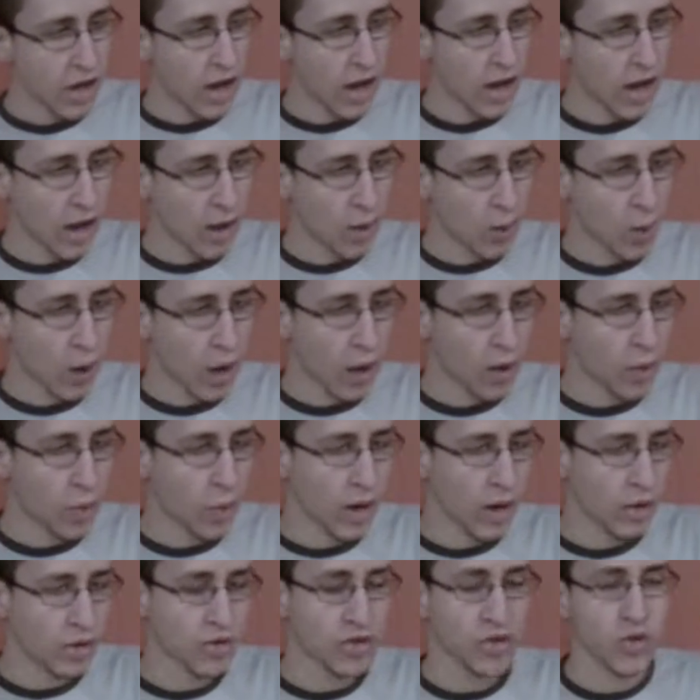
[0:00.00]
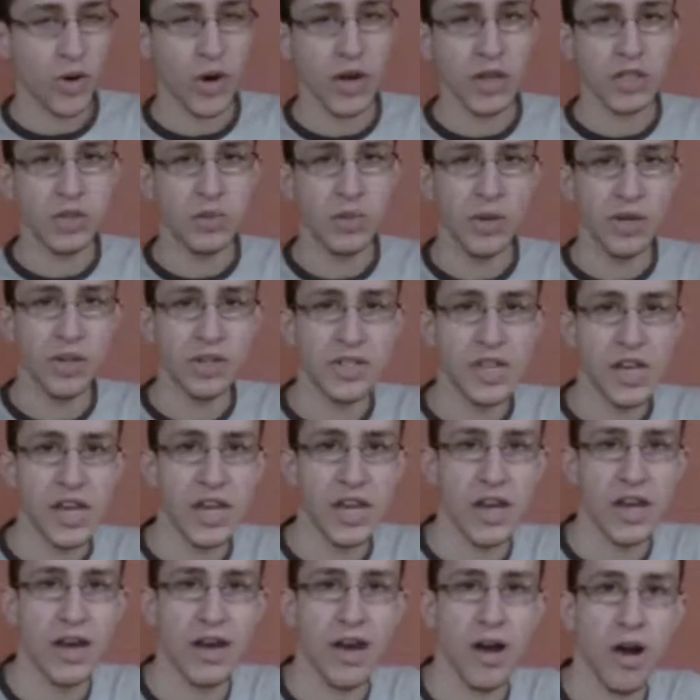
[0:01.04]
uh, well, when I was trying to build
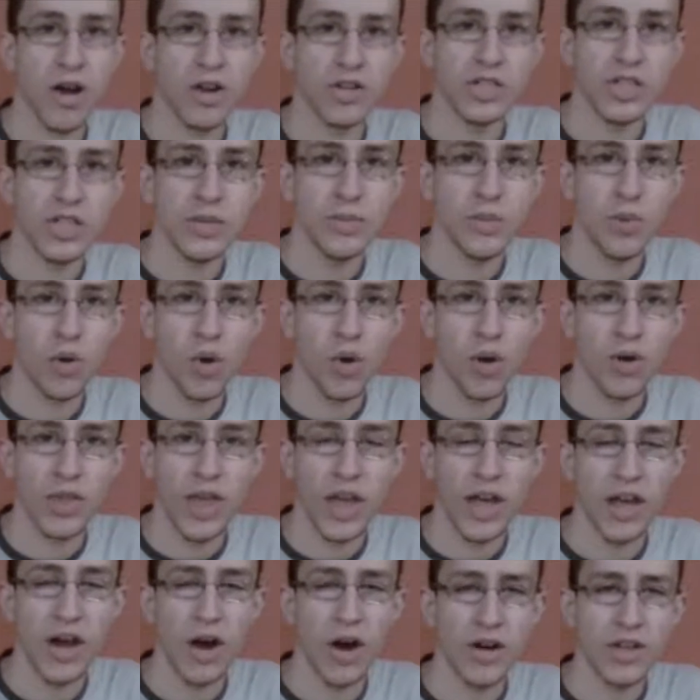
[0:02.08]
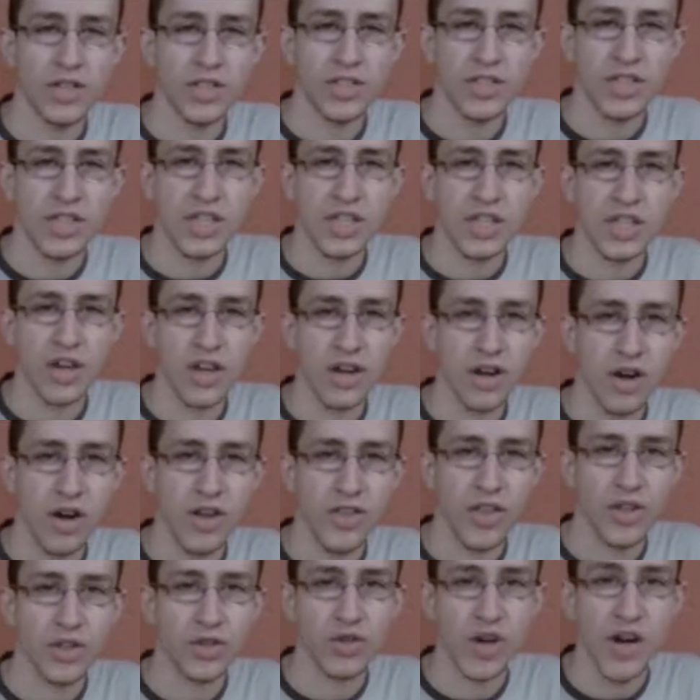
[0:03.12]
a uh, R C por that R C uh,
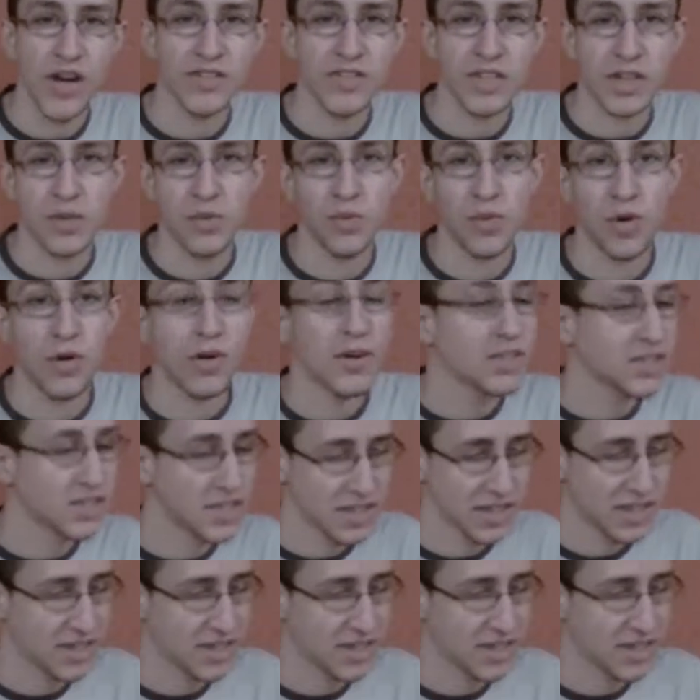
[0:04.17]
car that drives like a Porsche.